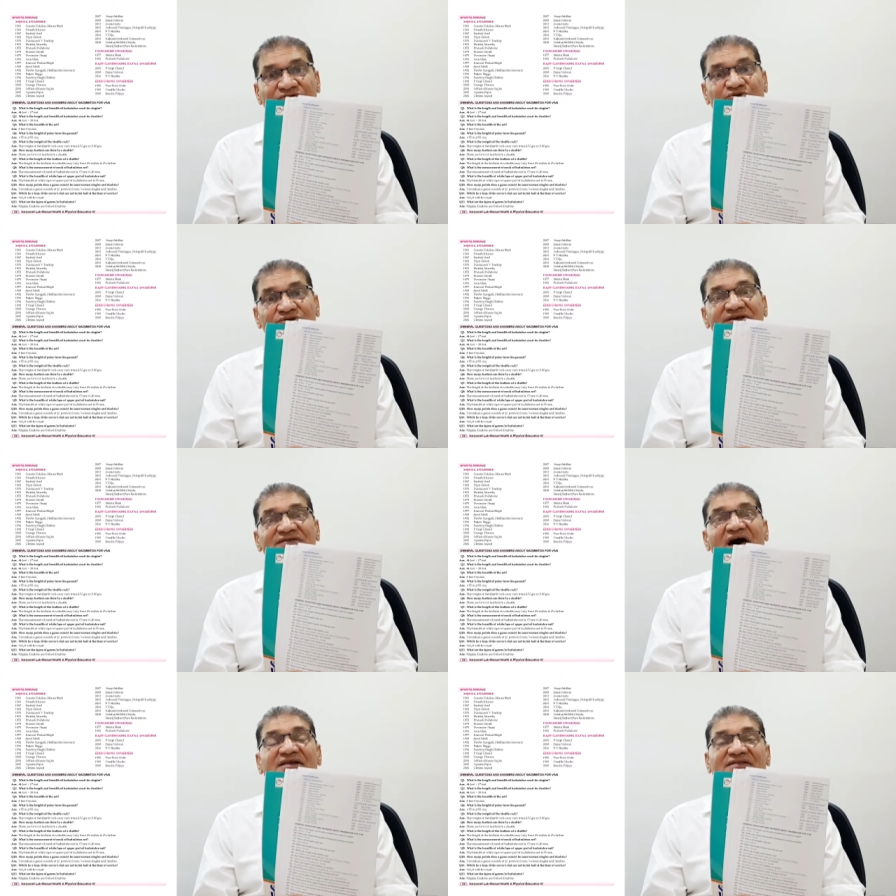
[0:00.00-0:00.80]
So
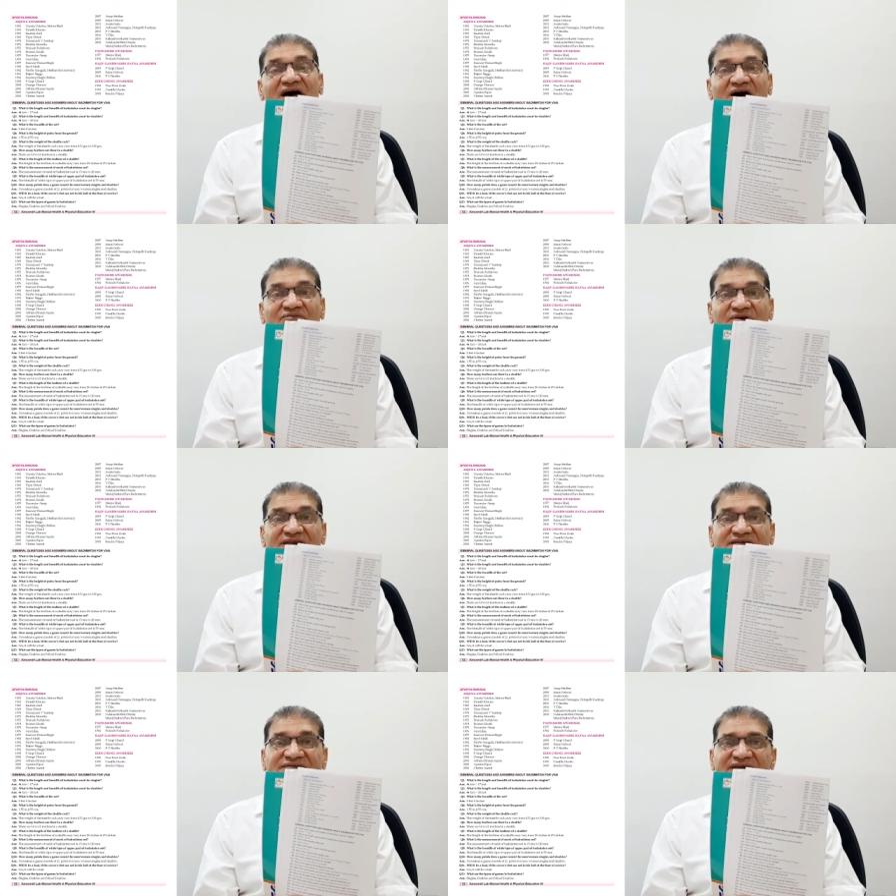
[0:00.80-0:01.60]
these are the
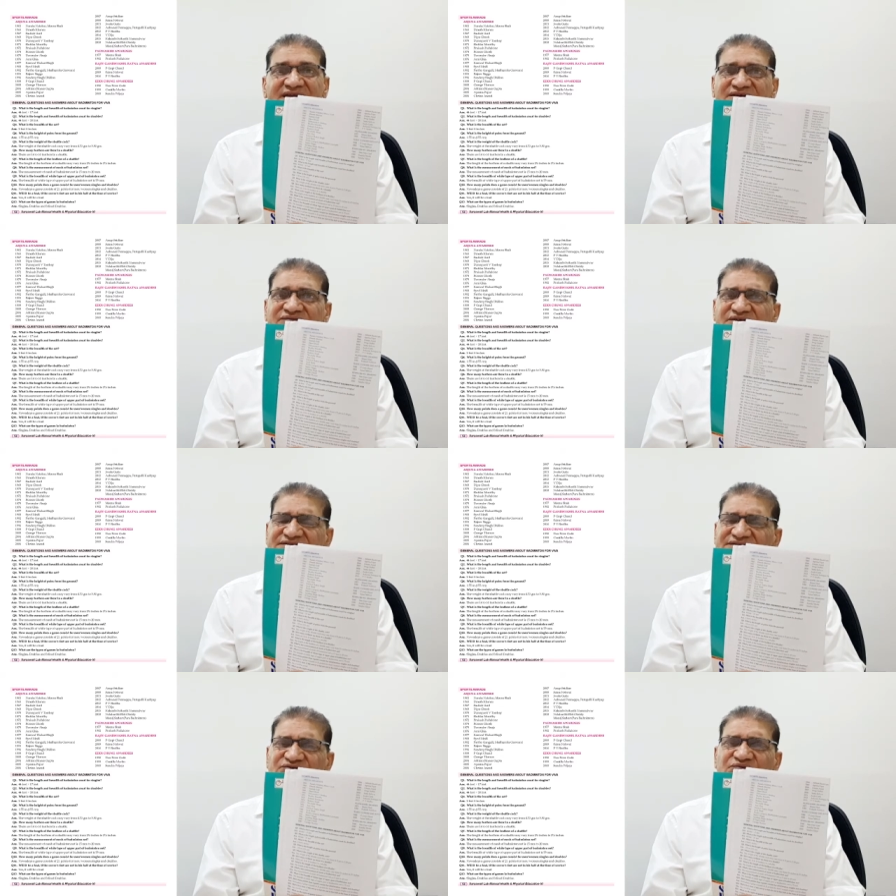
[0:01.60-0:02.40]
very salient
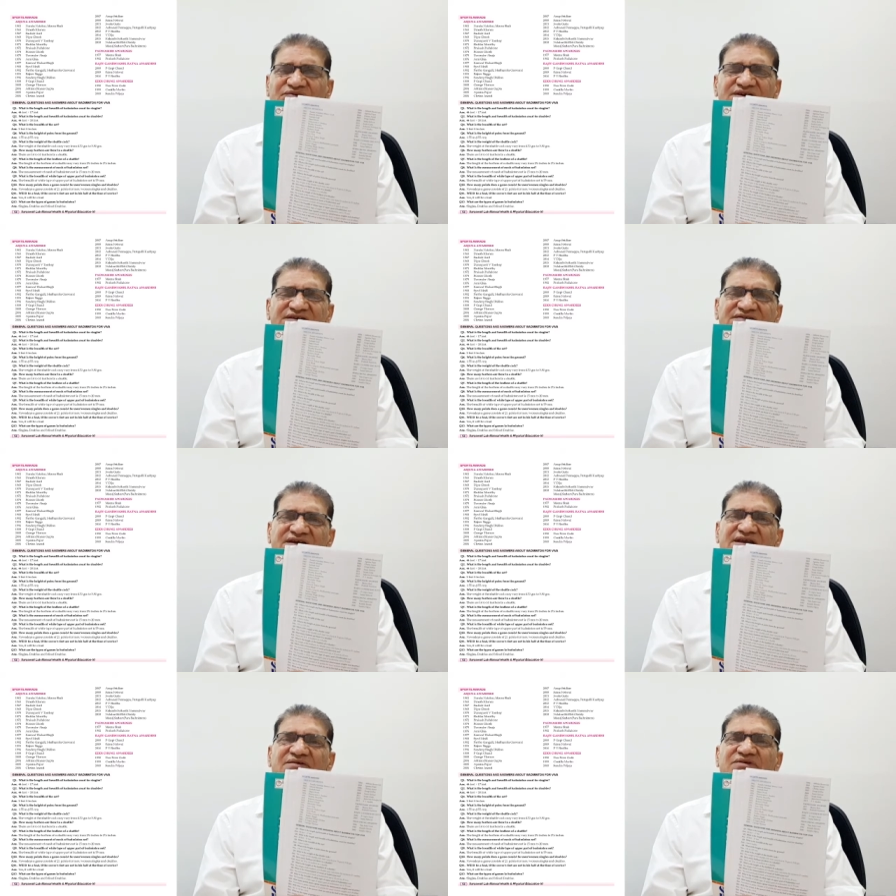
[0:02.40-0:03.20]
features of each
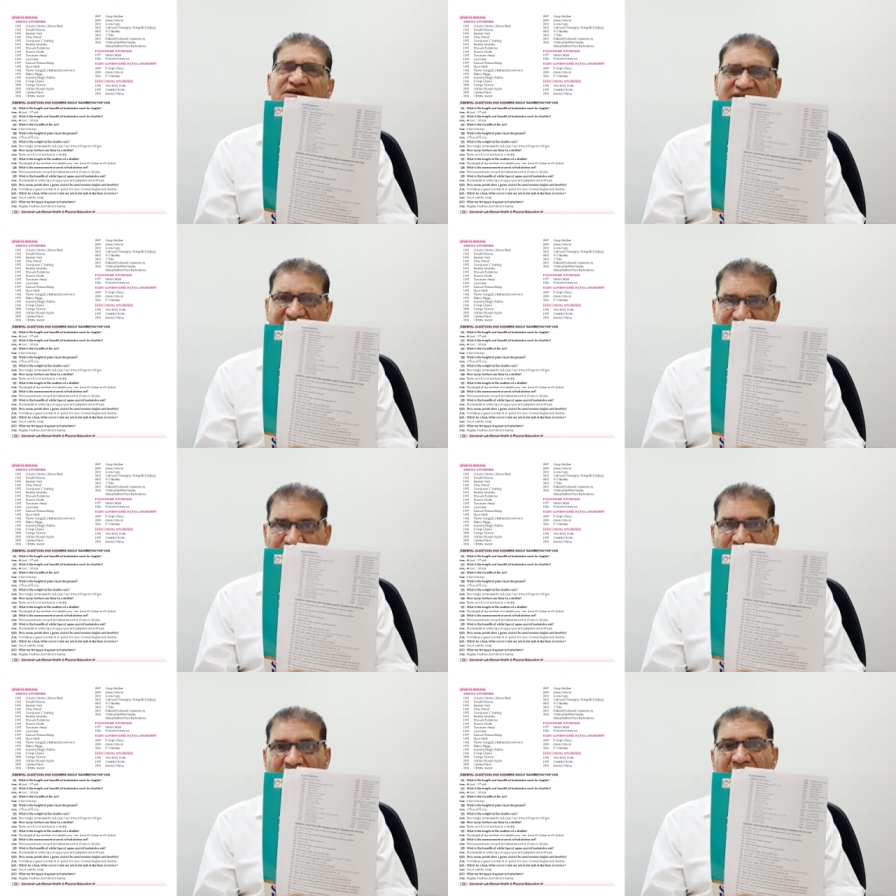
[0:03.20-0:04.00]
and every
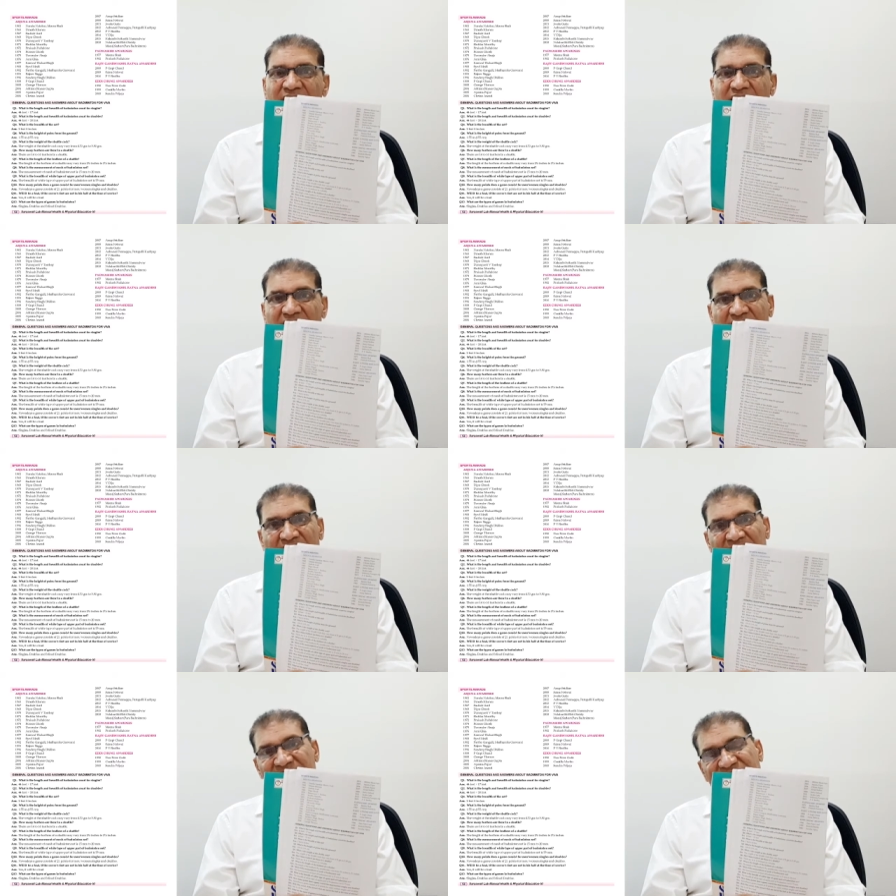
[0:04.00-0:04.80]
game
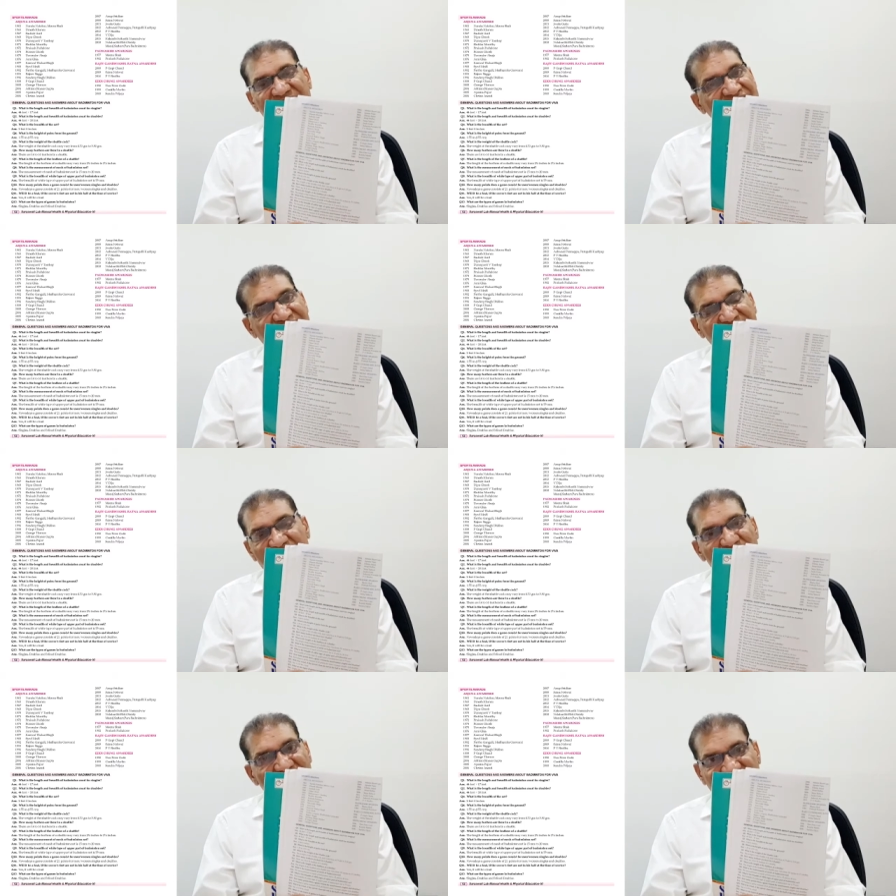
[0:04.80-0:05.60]
in these
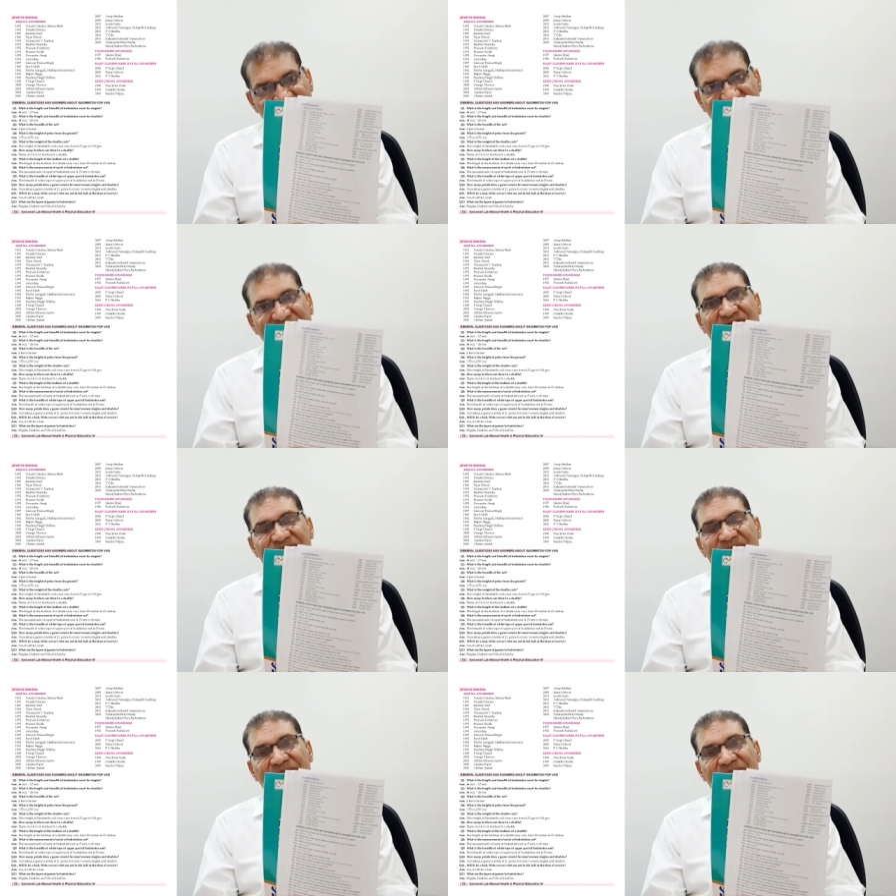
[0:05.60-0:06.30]
lab manuals.